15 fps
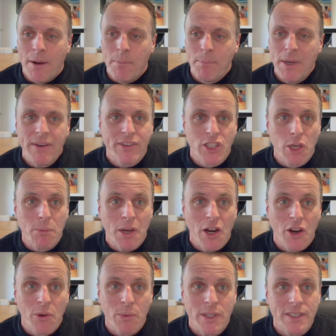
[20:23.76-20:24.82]
Bit of a doom and
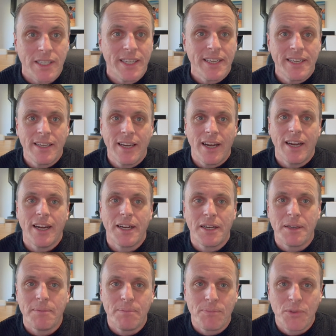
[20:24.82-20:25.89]
gloom one today.
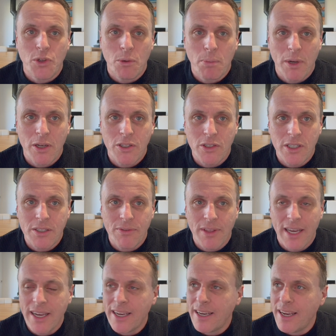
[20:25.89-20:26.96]
Do apologise for
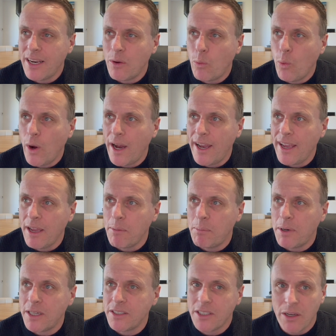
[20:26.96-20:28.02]
that in a way,
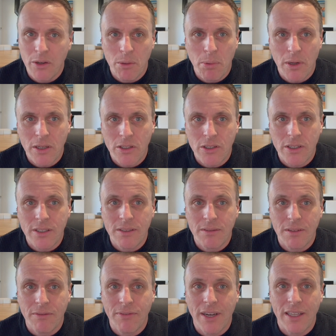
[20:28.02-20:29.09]
but I don't apologise for
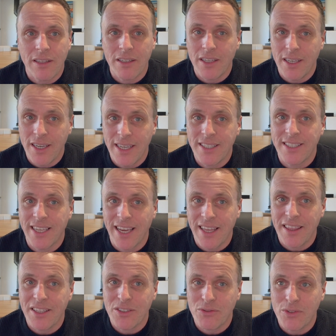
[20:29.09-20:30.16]
the fact that you need to get
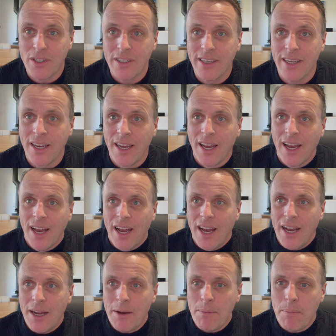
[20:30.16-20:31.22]
this right.
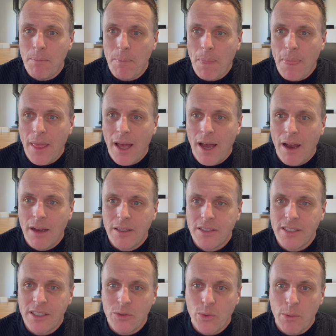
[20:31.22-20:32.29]

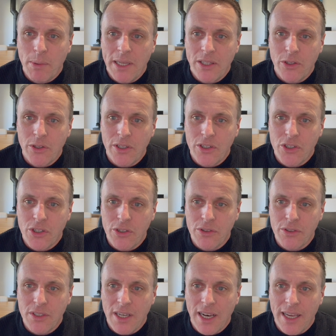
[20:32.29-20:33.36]
Since we've been doing
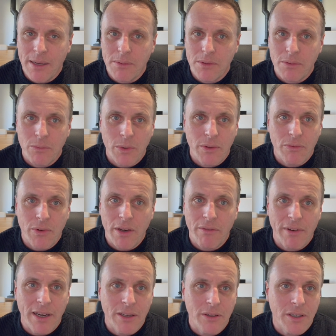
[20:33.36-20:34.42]
insurance claims, we've
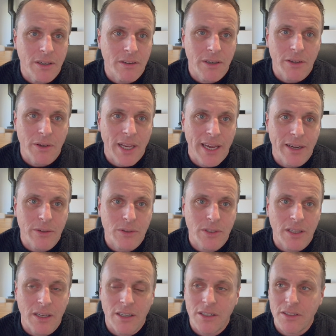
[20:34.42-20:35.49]
revalued our own house in
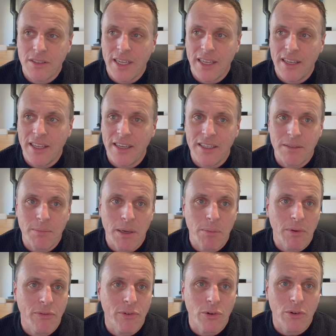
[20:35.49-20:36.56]
the last 10 years, maybe
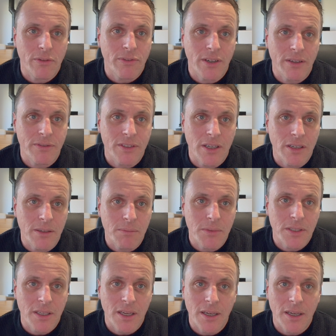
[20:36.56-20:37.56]
4 or 5 times,